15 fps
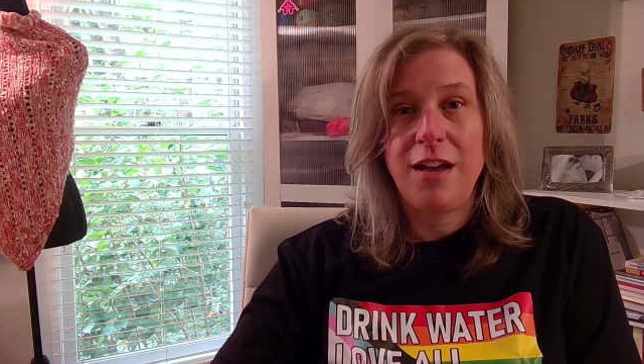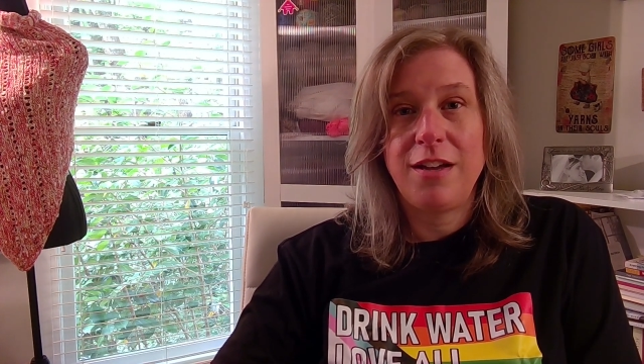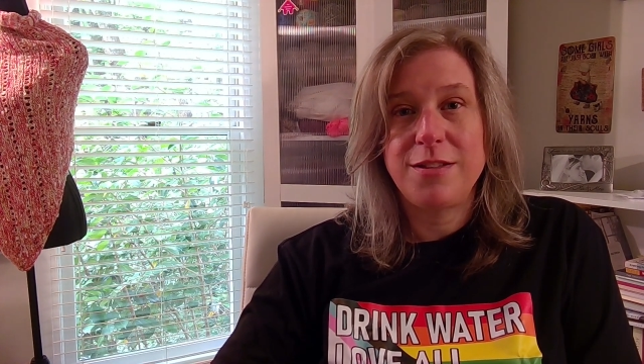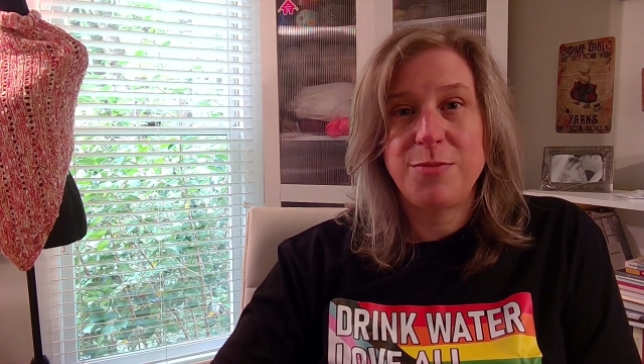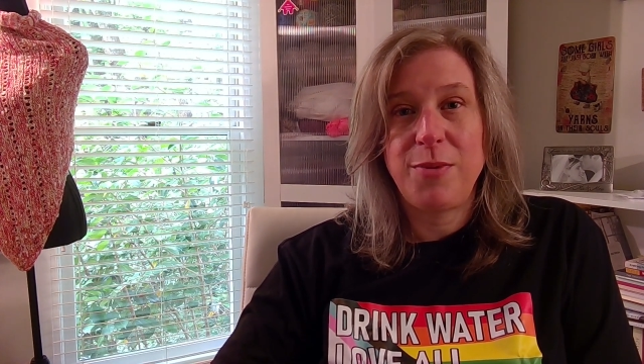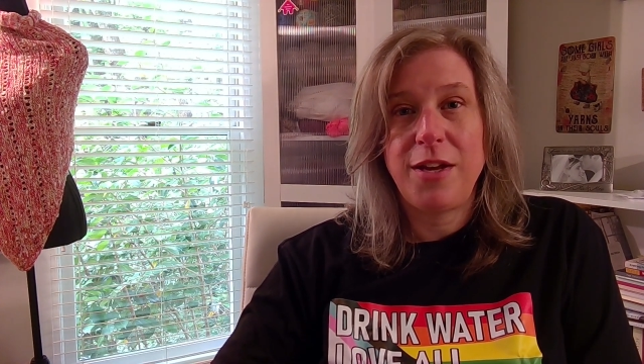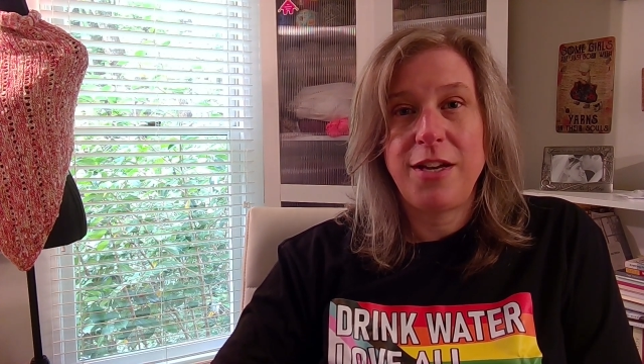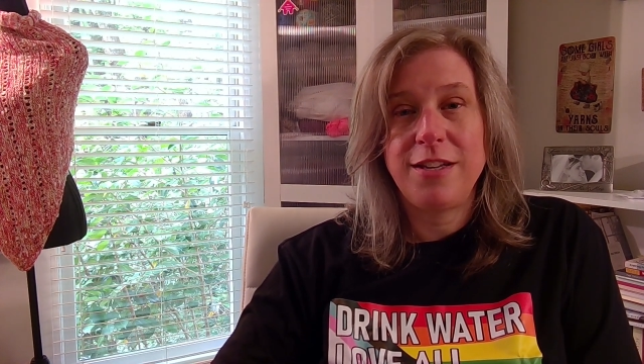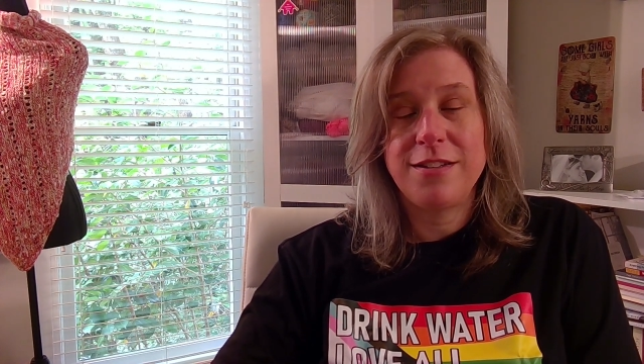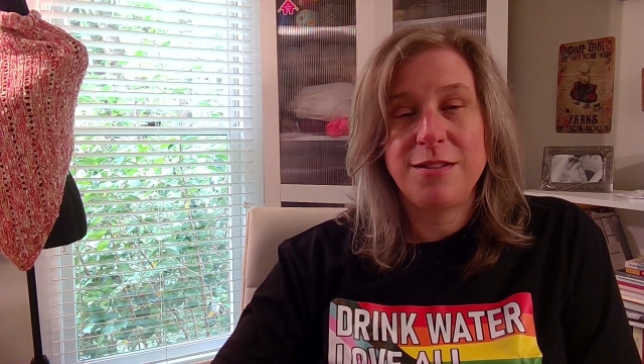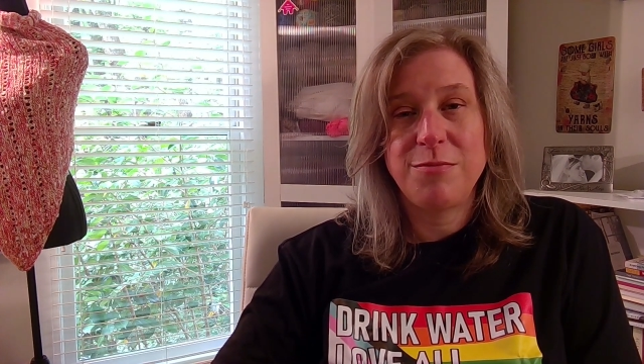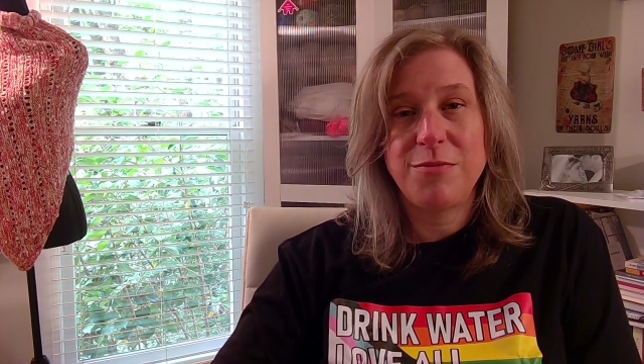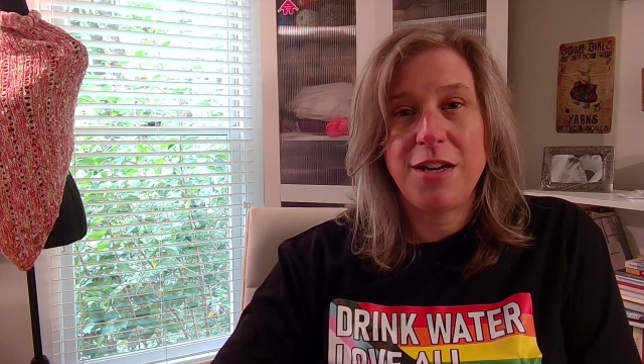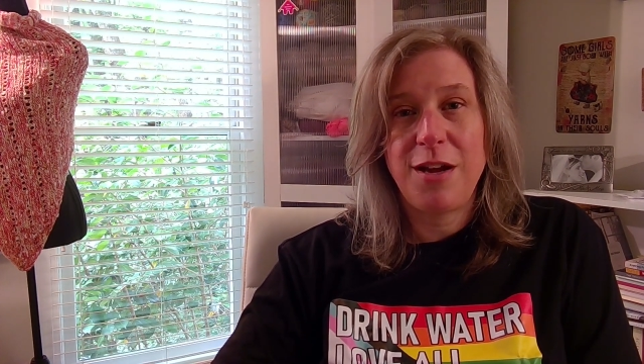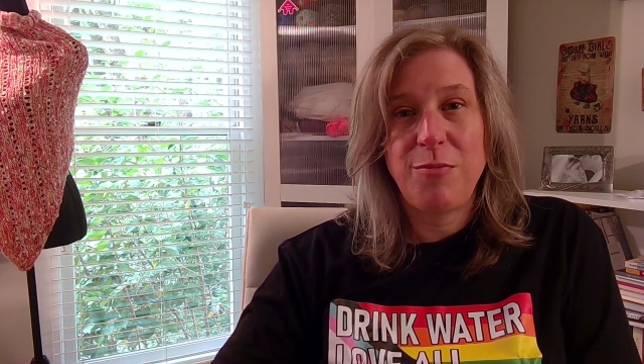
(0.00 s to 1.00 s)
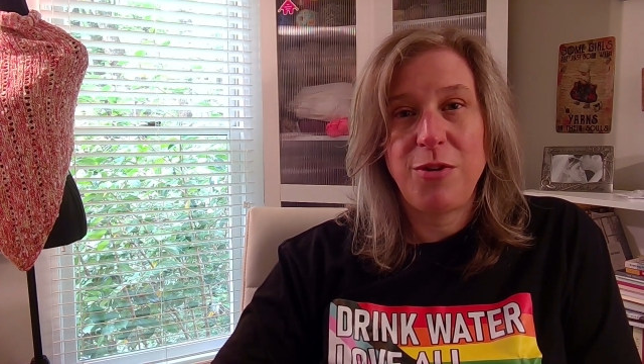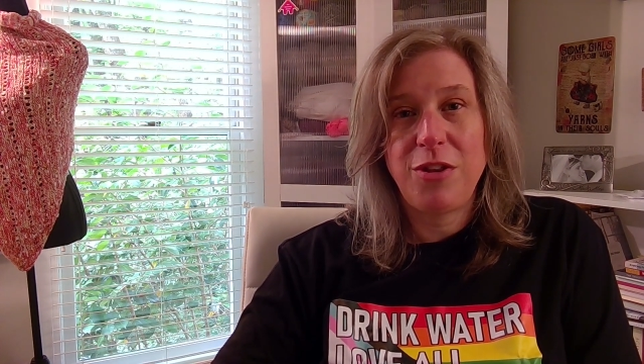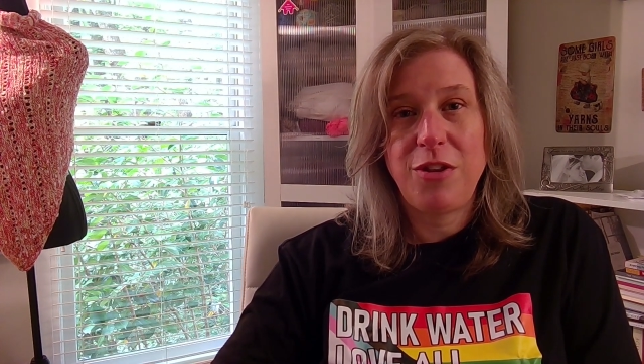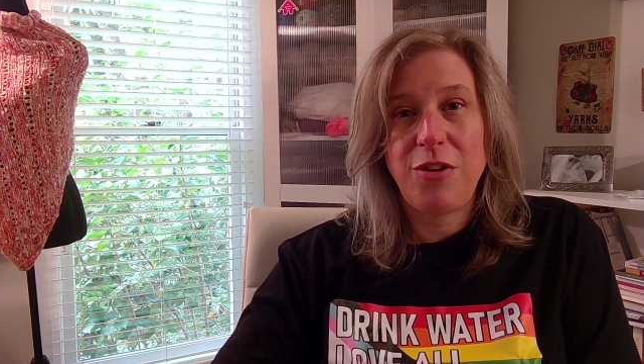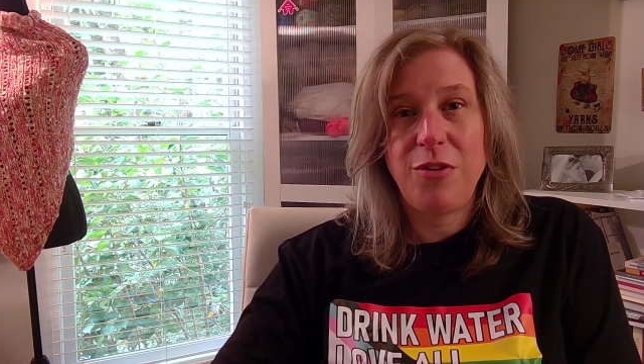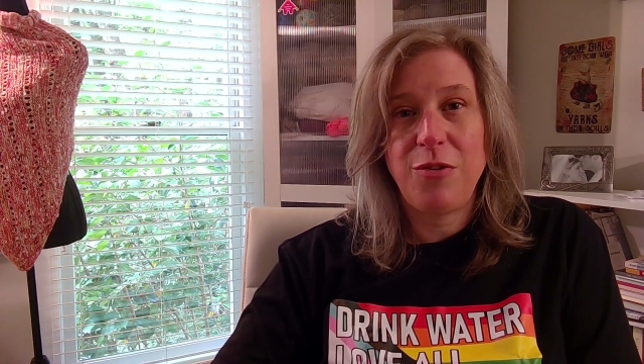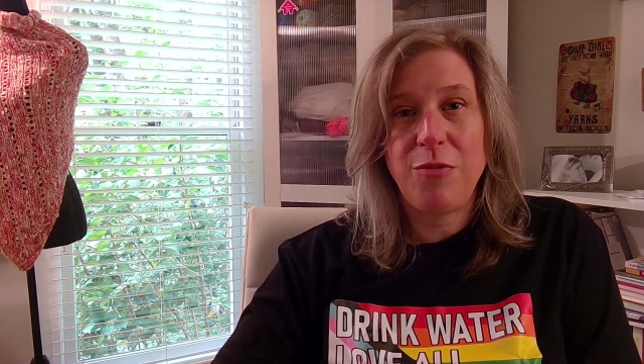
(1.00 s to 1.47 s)
spending some time
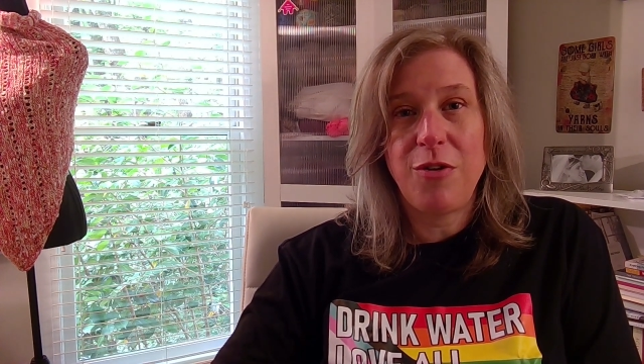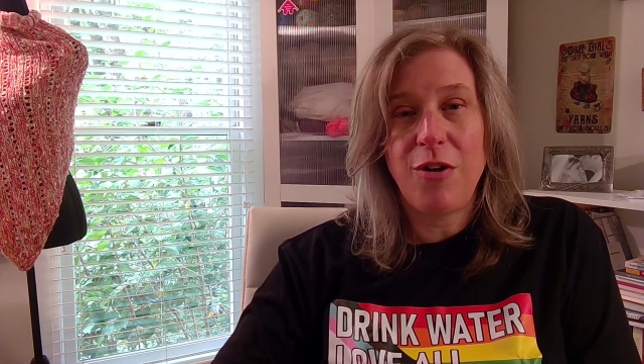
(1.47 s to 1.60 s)
with you